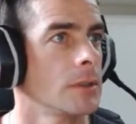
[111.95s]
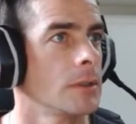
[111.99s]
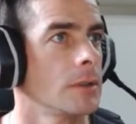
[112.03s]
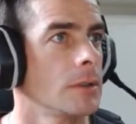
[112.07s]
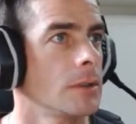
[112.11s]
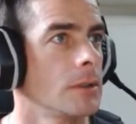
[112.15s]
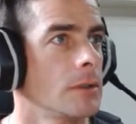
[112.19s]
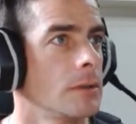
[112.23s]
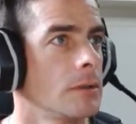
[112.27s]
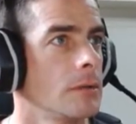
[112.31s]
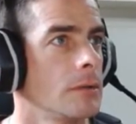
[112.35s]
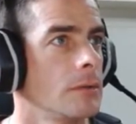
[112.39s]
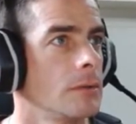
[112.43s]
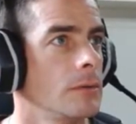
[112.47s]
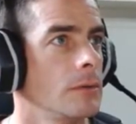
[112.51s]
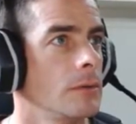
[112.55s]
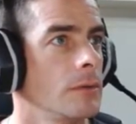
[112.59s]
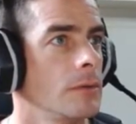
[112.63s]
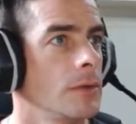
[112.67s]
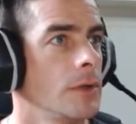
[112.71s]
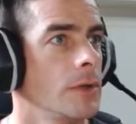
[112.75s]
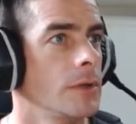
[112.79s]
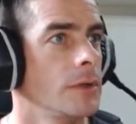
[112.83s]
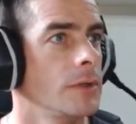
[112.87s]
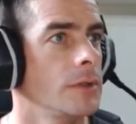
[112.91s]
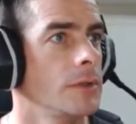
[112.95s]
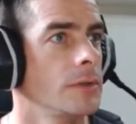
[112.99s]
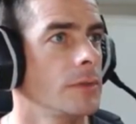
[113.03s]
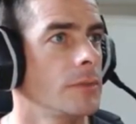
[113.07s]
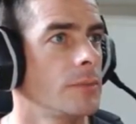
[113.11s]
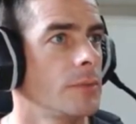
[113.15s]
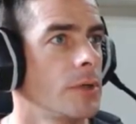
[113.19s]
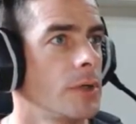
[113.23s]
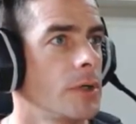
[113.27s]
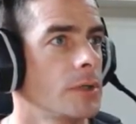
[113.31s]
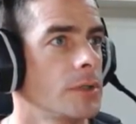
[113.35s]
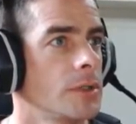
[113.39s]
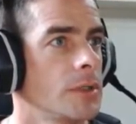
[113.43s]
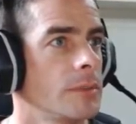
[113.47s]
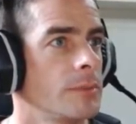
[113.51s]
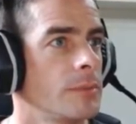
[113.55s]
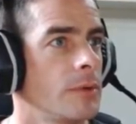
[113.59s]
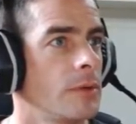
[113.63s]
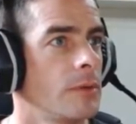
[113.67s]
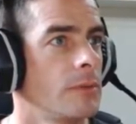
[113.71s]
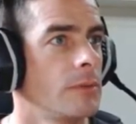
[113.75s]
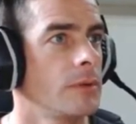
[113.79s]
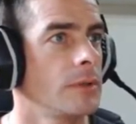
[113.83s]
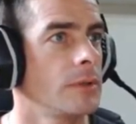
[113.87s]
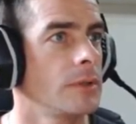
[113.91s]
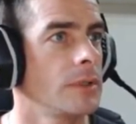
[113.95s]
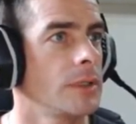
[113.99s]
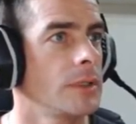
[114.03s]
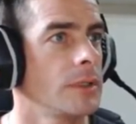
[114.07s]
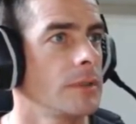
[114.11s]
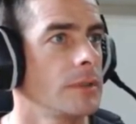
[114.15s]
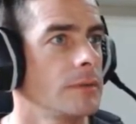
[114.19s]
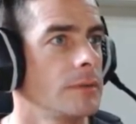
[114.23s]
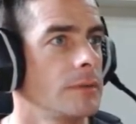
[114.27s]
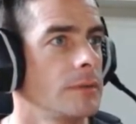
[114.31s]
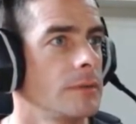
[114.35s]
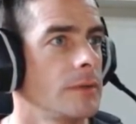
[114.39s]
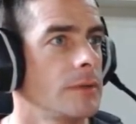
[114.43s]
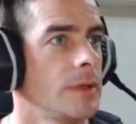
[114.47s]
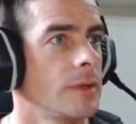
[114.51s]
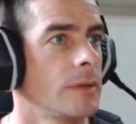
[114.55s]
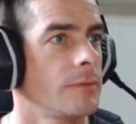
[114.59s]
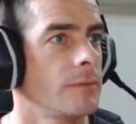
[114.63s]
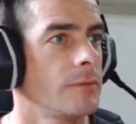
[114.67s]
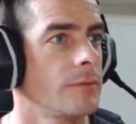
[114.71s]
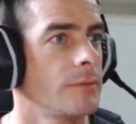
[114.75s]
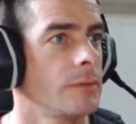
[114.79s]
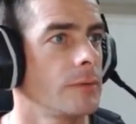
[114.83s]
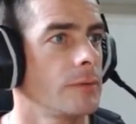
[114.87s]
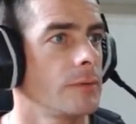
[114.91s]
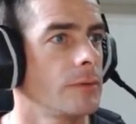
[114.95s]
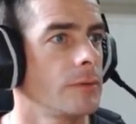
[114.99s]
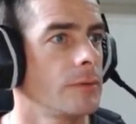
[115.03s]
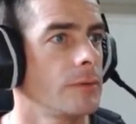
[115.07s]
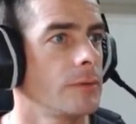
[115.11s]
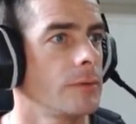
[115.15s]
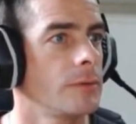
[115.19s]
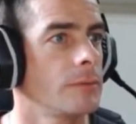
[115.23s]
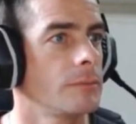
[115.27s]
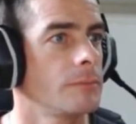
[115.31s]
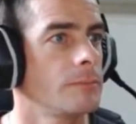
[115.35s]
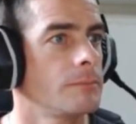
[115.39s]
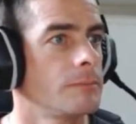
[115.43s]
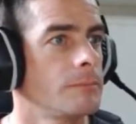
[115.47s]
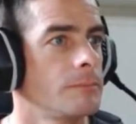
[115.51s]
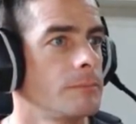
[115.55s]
No, not in the project, probably temp folder.